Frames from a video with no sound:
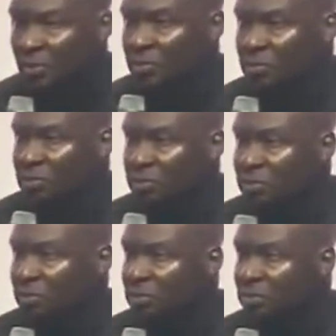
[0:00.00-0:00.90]
to you.
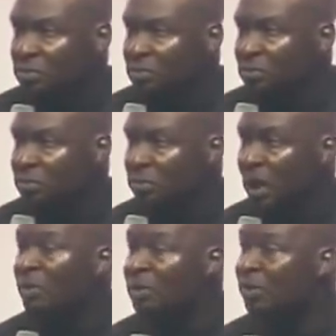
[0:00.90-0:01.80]

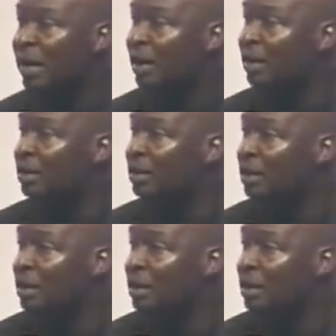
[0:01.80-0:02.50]
Are we together?